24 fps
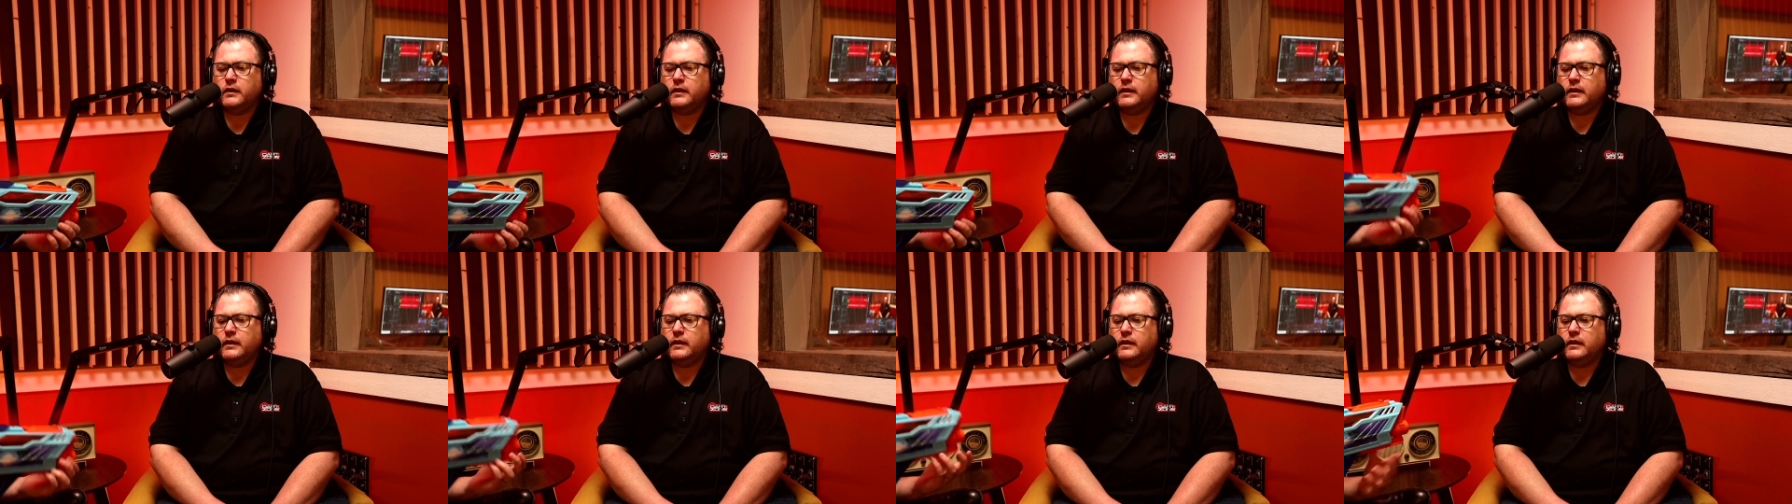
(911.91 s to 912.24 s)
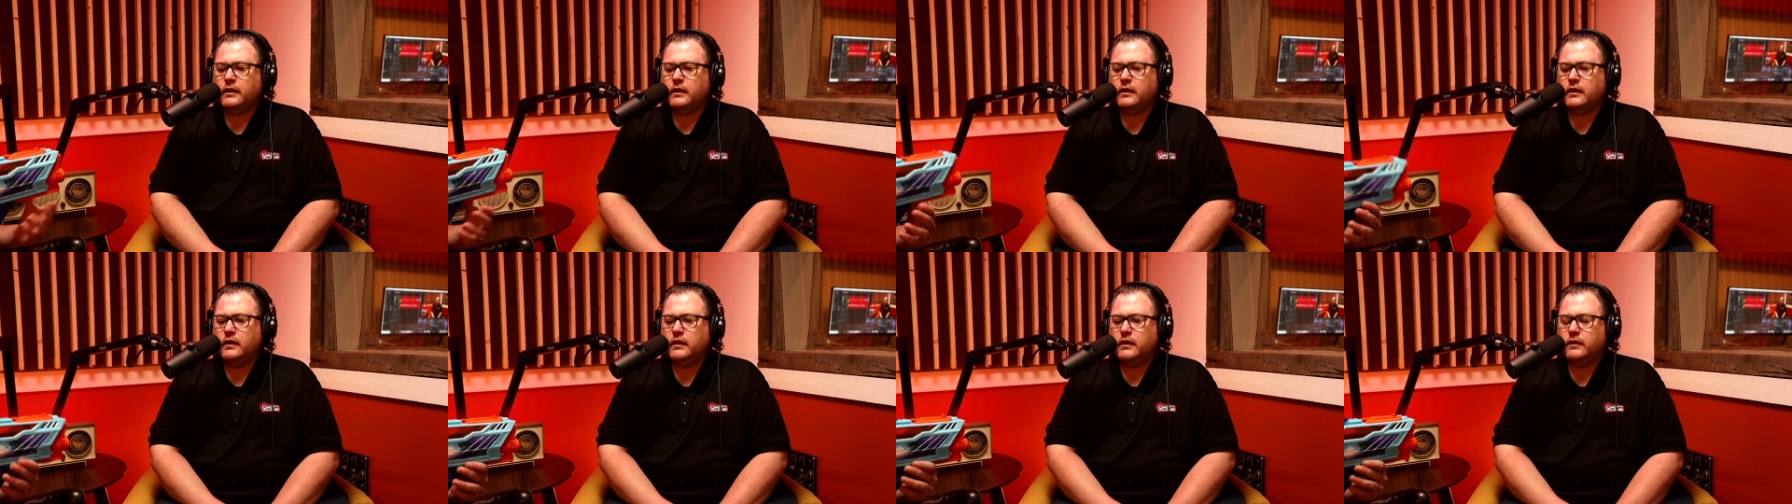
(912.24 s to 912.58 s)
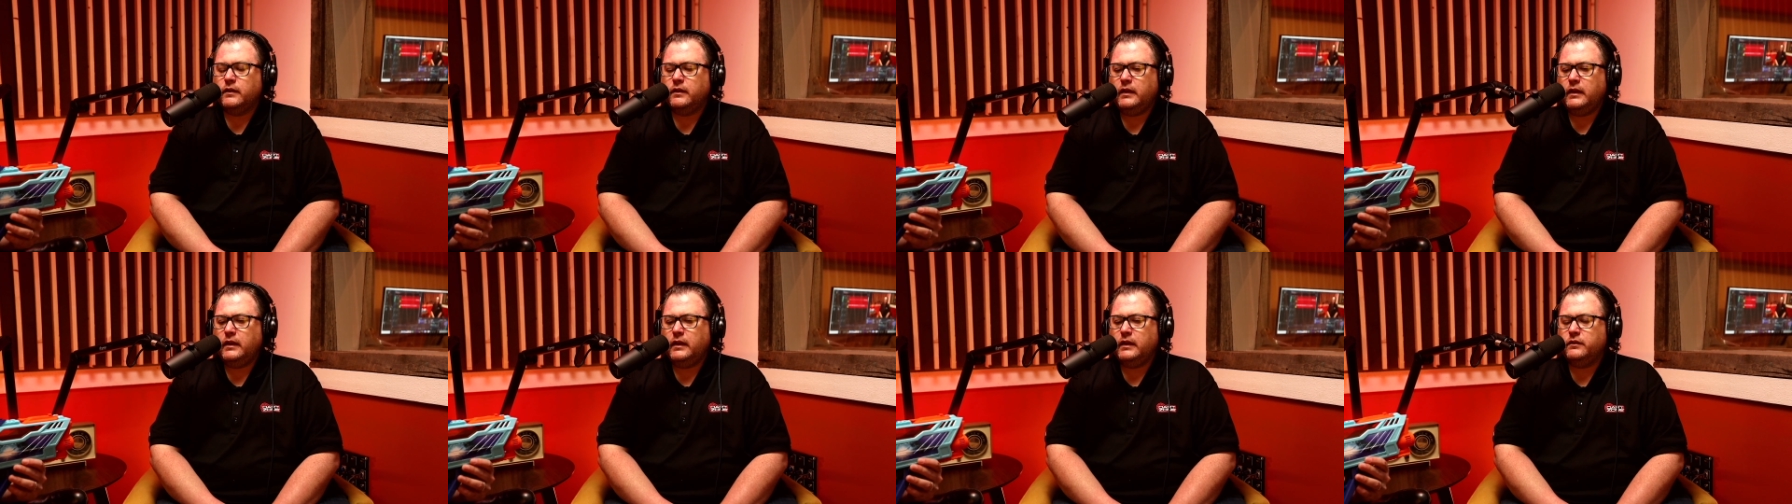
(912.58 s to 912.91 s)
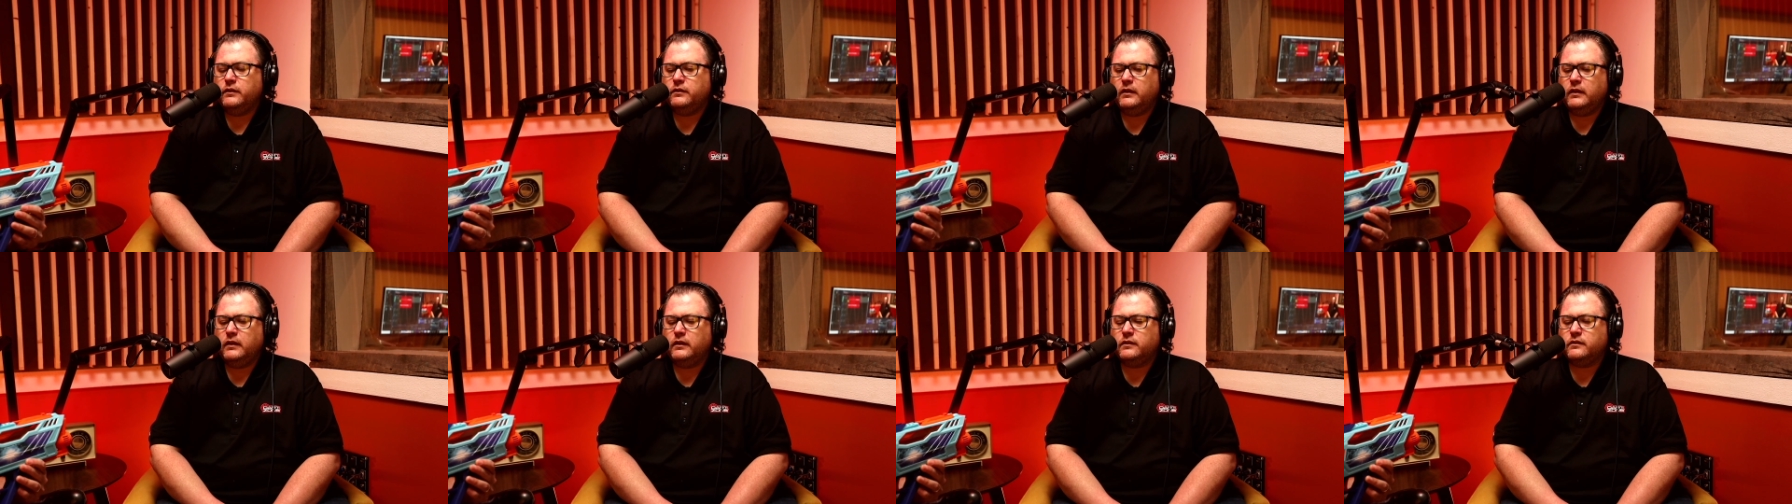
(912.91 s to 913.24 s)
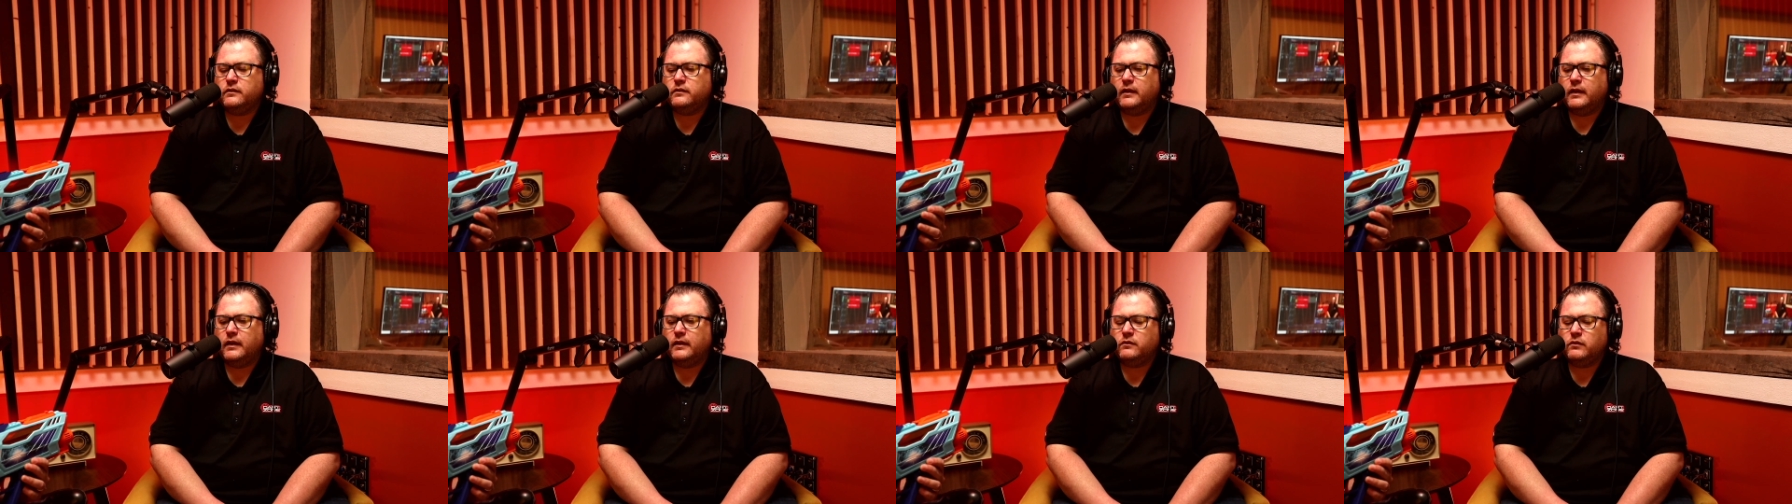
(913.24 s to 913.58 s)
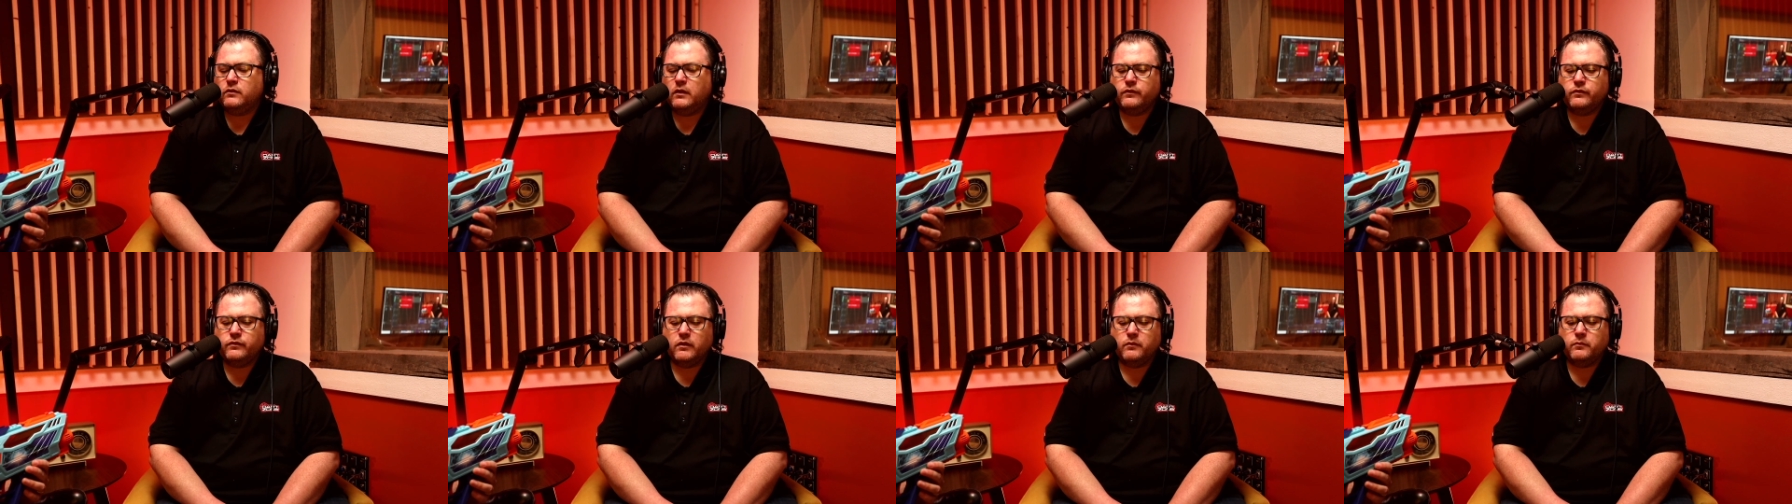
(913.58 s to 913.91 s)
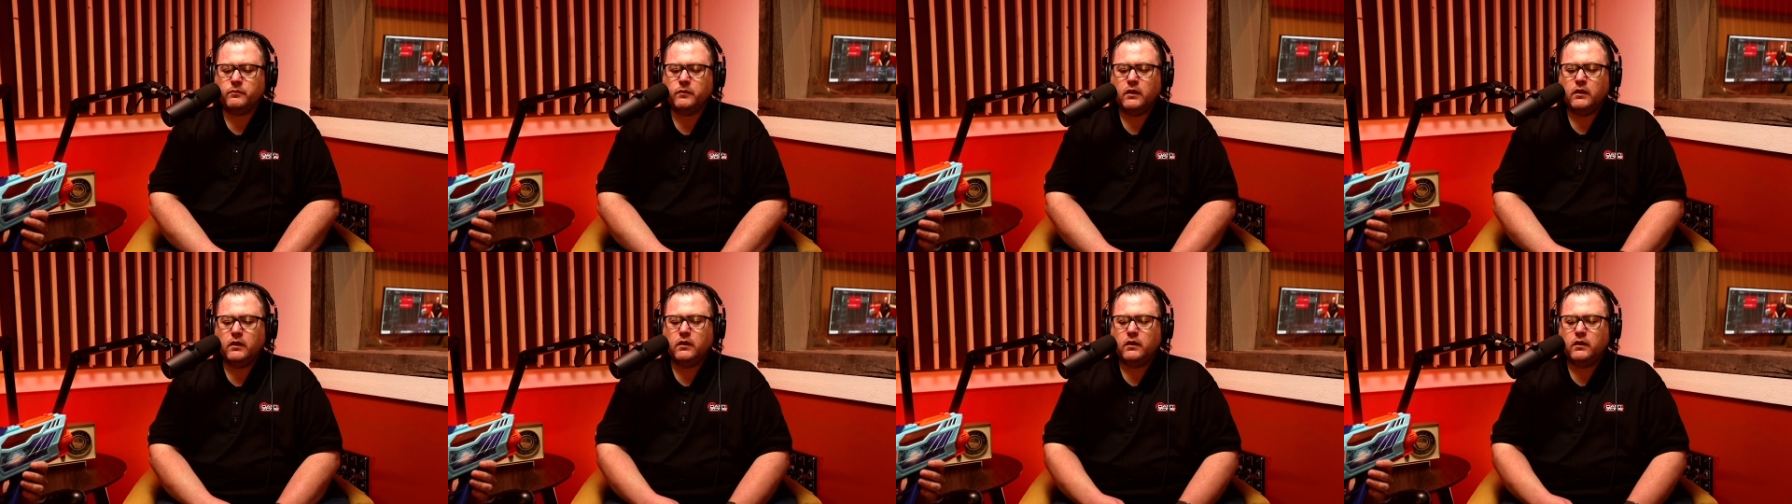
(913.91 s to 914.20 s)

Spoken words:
in each set. So we have some,